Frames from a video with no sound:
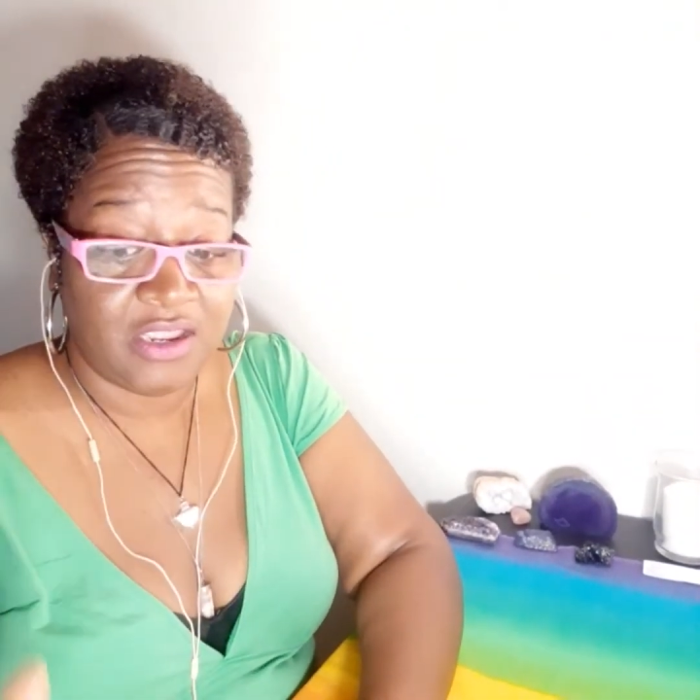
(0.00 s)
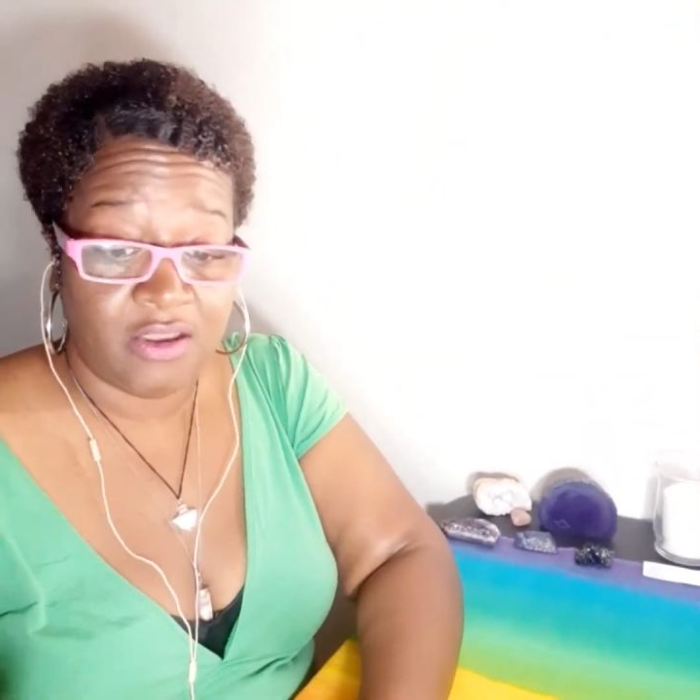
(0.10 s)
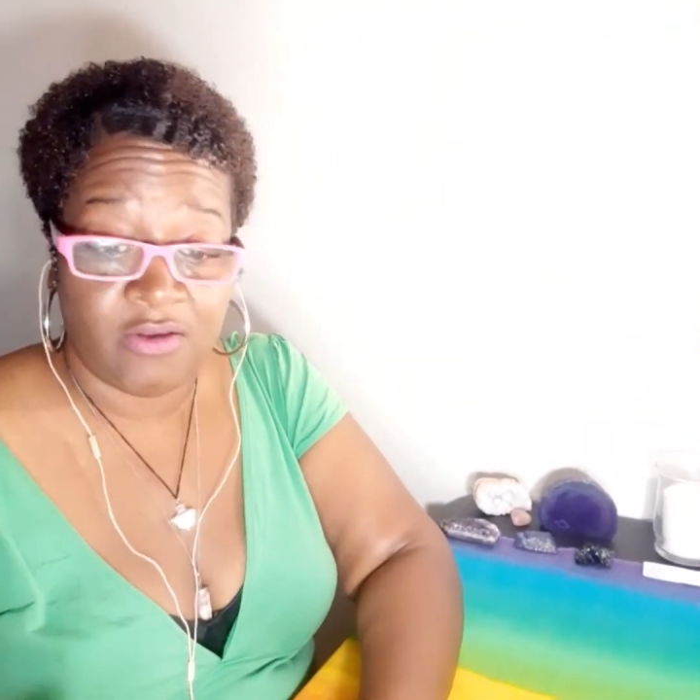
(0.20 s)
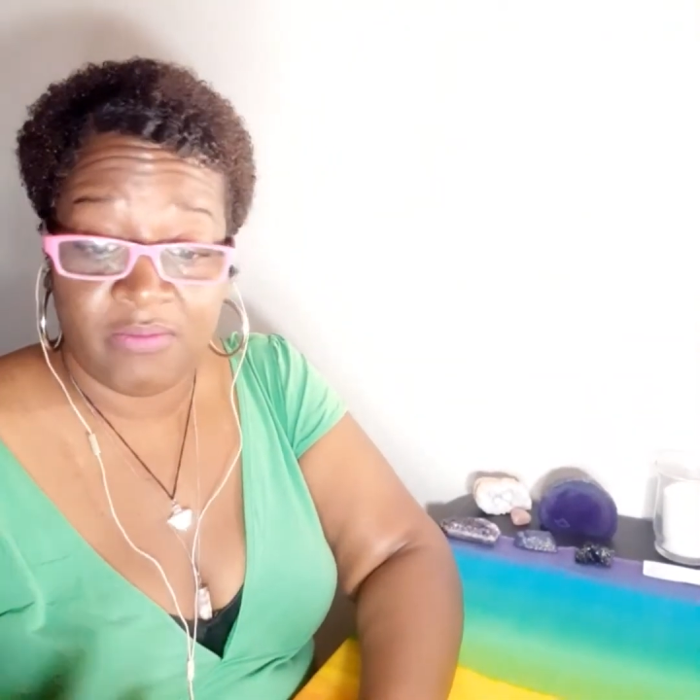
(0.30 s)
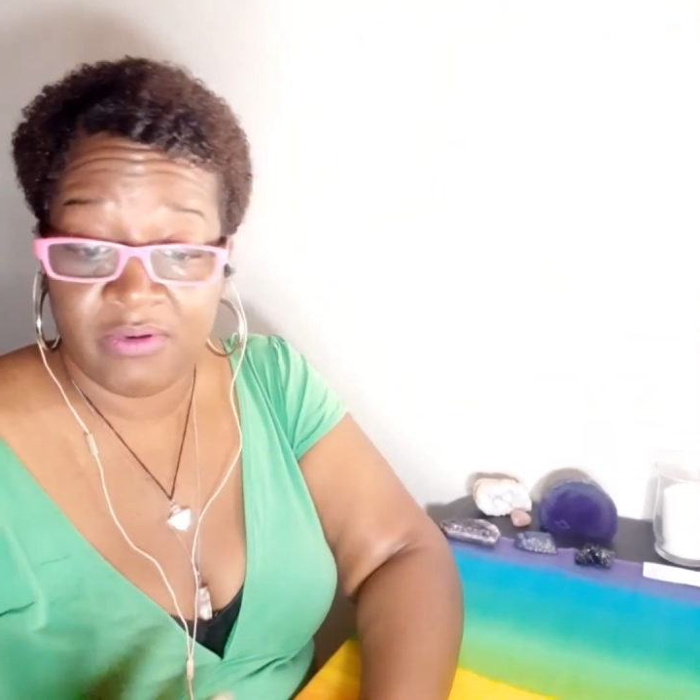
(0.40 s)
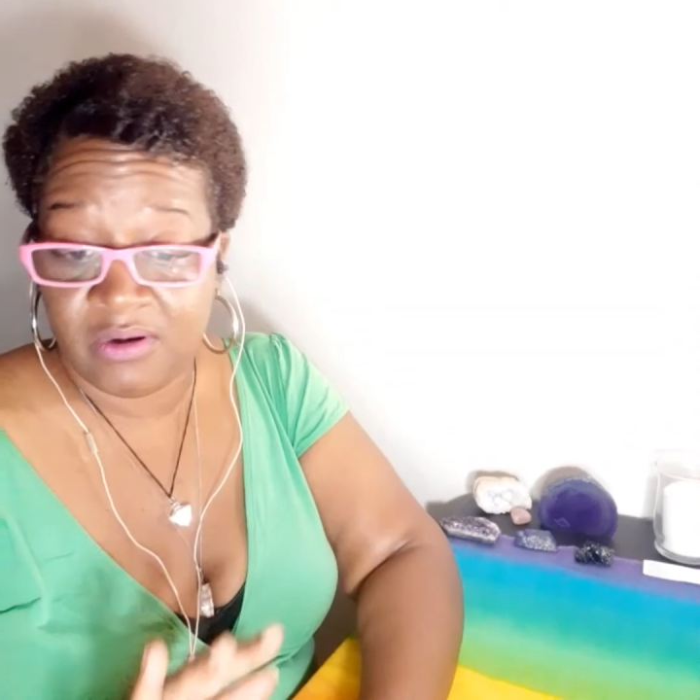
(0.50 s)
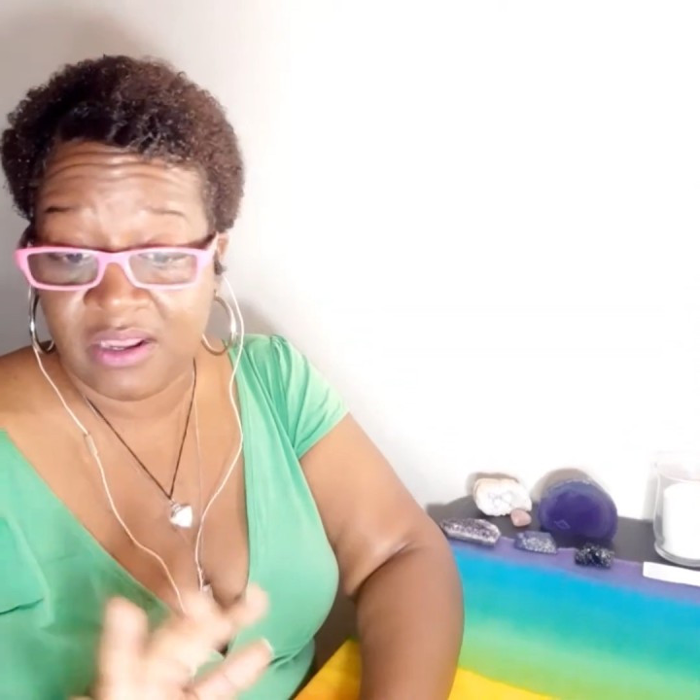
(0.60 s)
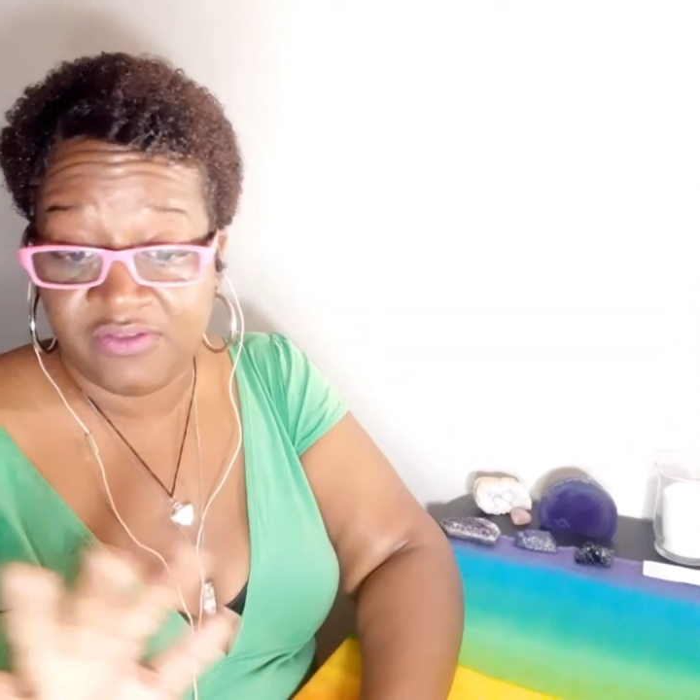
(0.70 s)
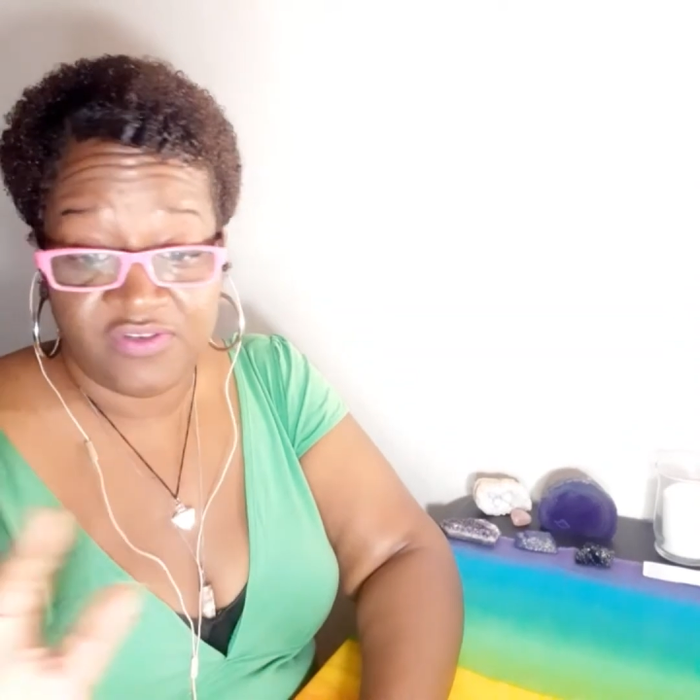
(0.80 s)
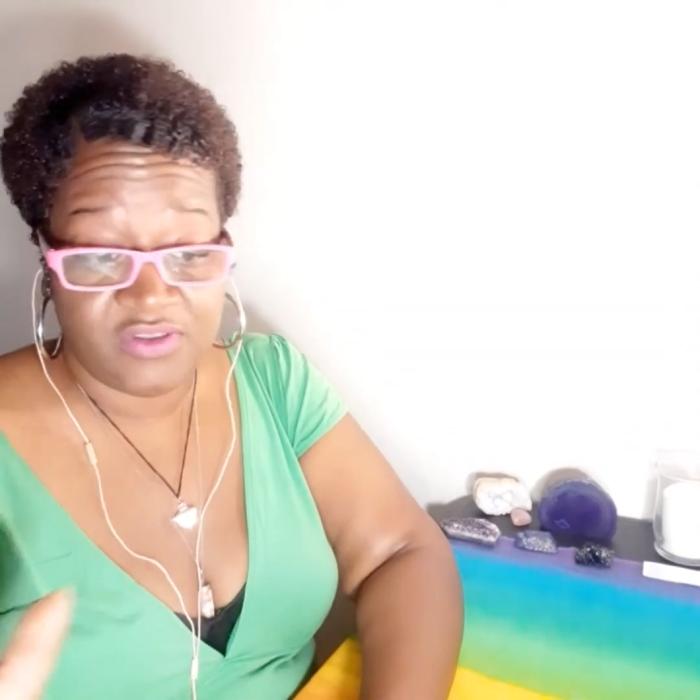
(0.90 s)
y'all, but
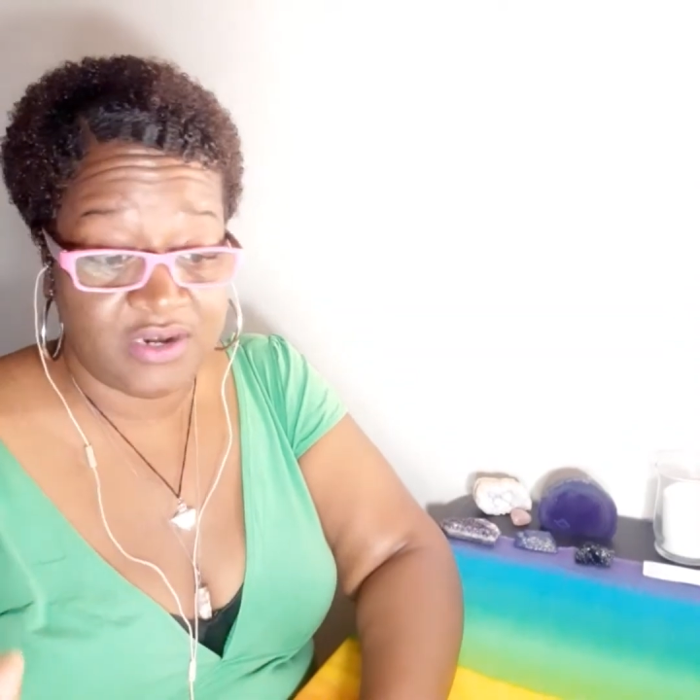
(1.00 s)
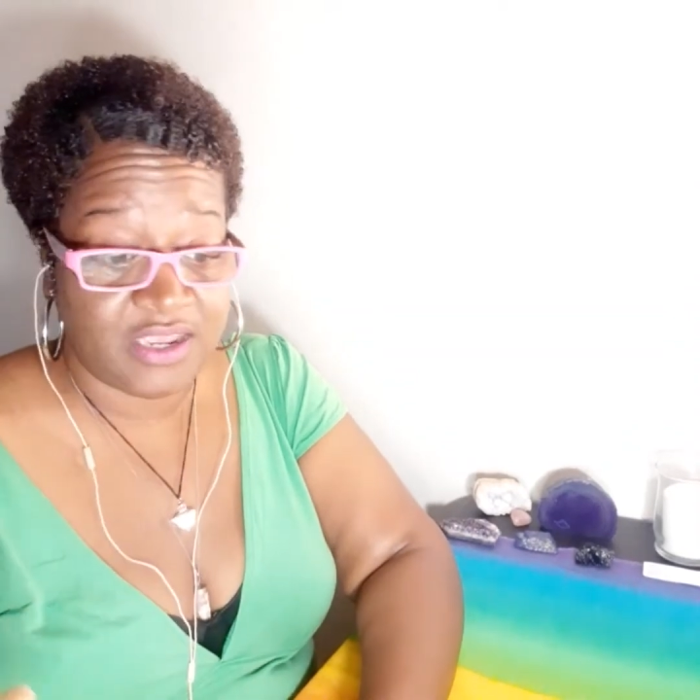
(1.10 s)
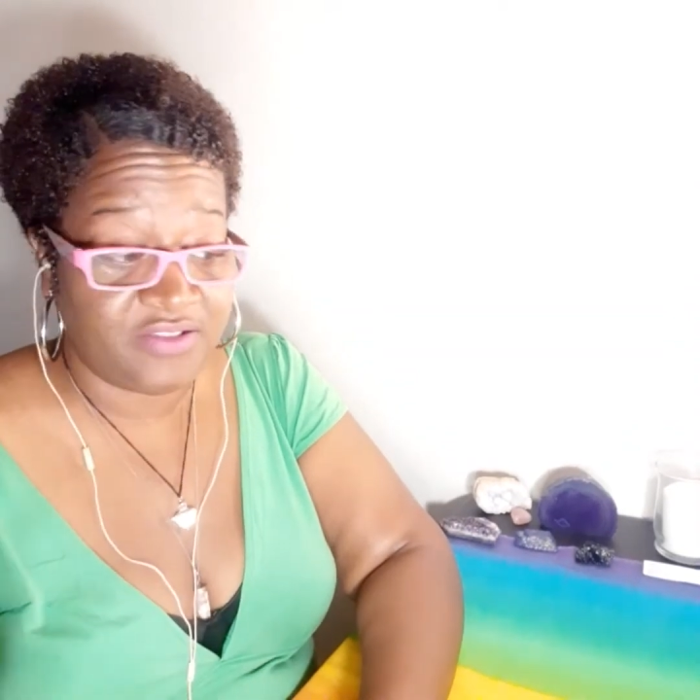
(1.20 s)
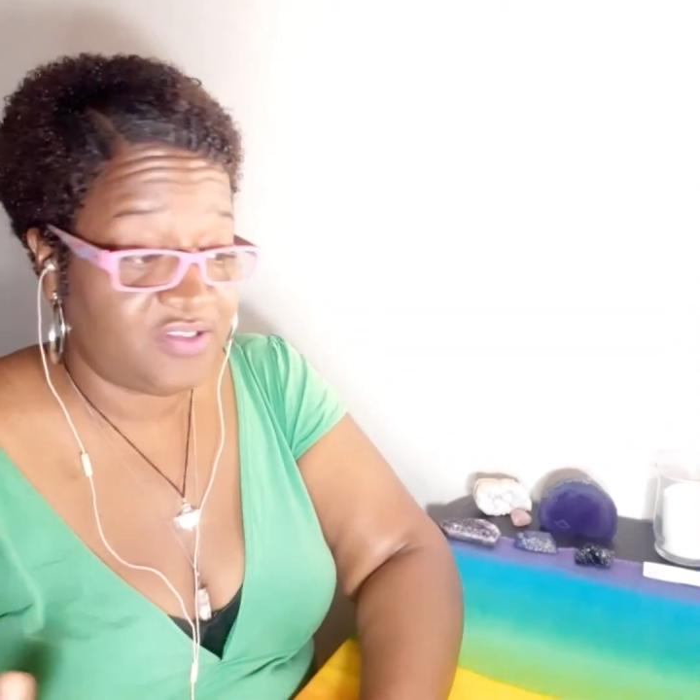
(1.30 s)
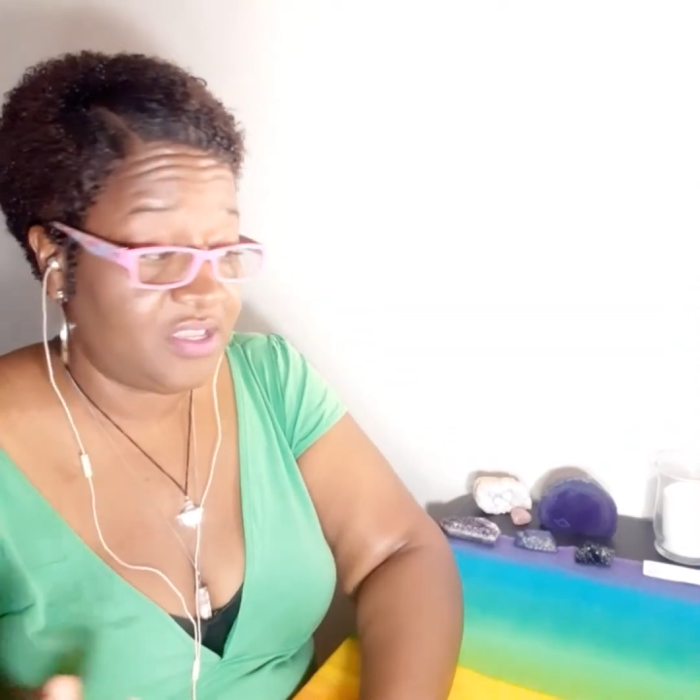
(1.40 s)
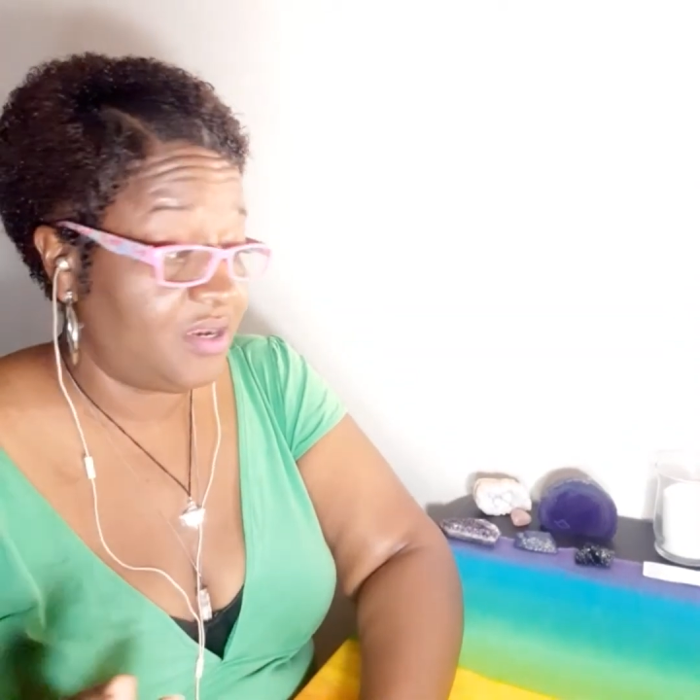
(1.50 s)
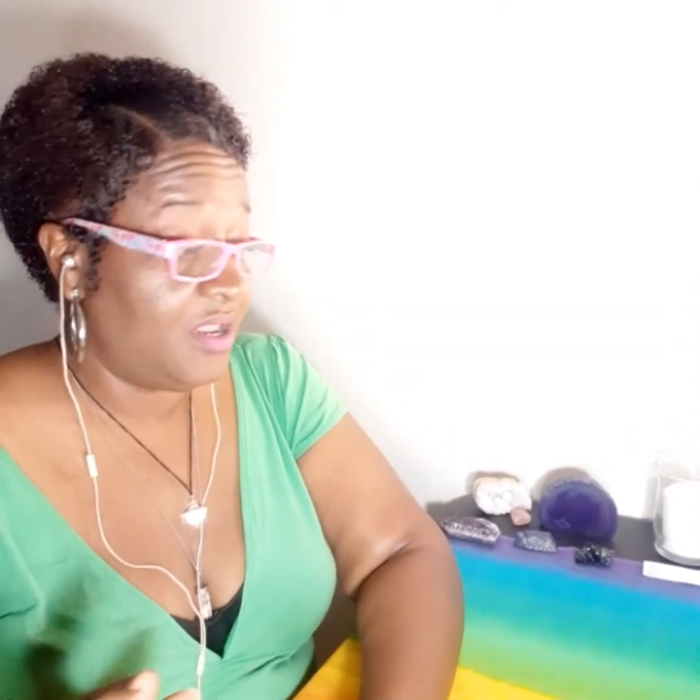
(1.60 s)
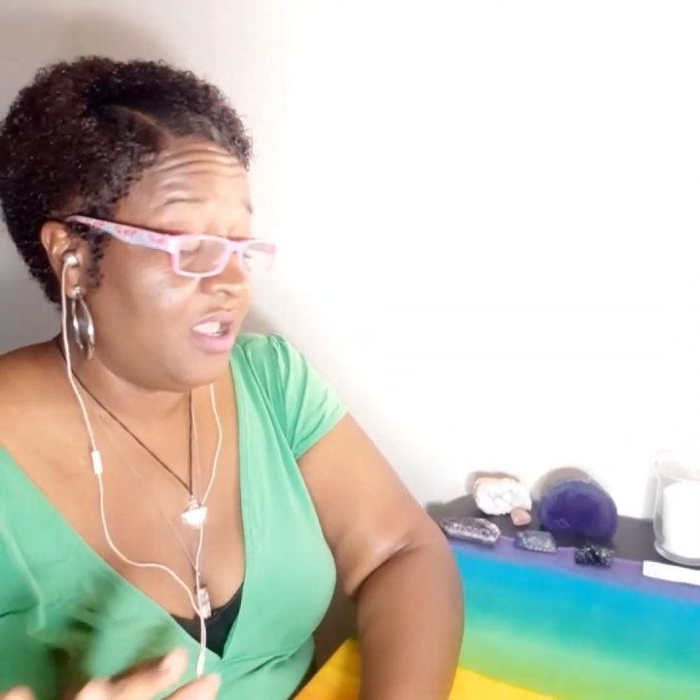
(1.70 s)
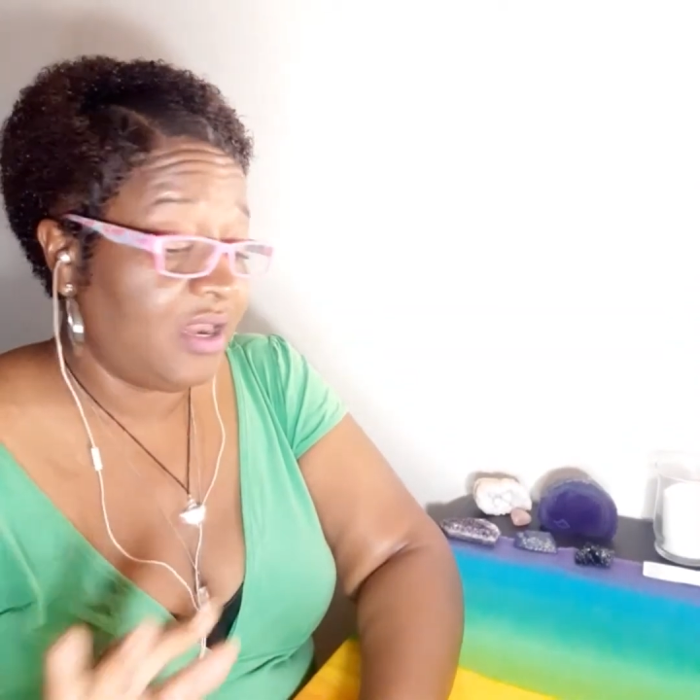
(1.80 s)
I just could not see it.